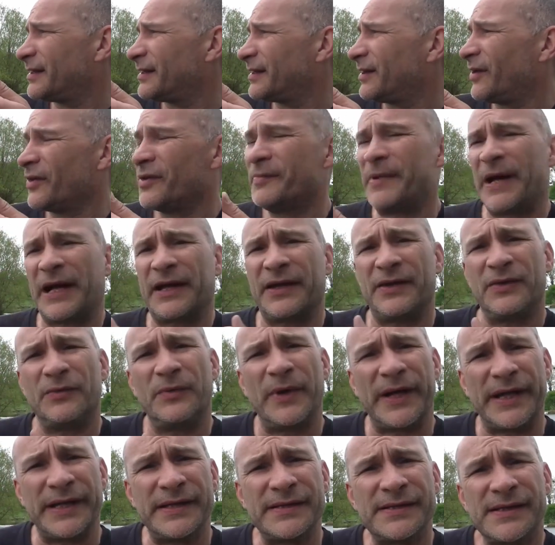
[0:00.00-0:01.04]
the back of the
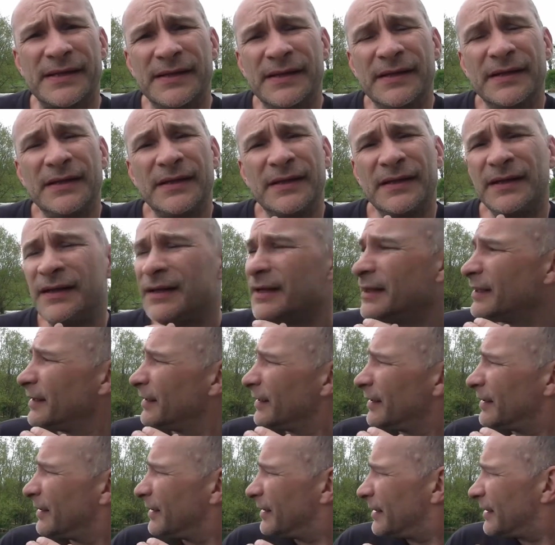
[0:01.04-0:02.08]
wind,
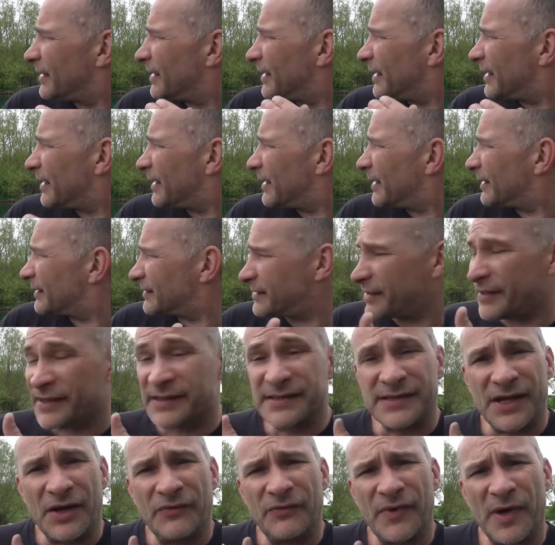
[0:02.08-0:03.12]
so
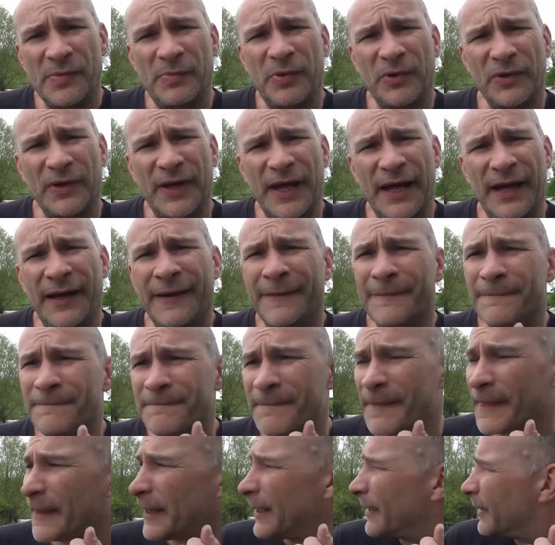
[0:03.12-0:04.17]
there's no ripple there.
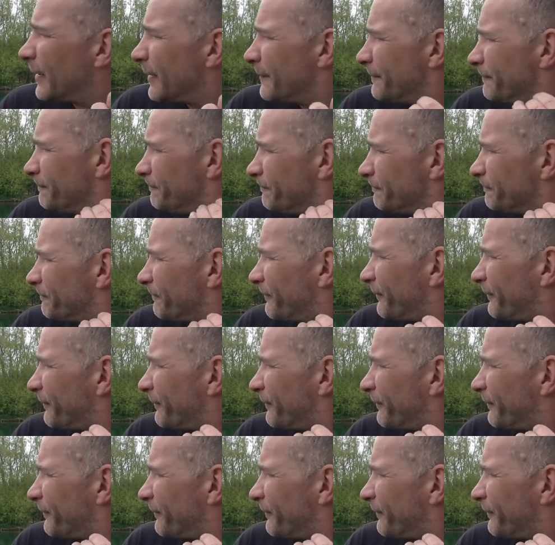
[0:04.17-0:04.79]
There's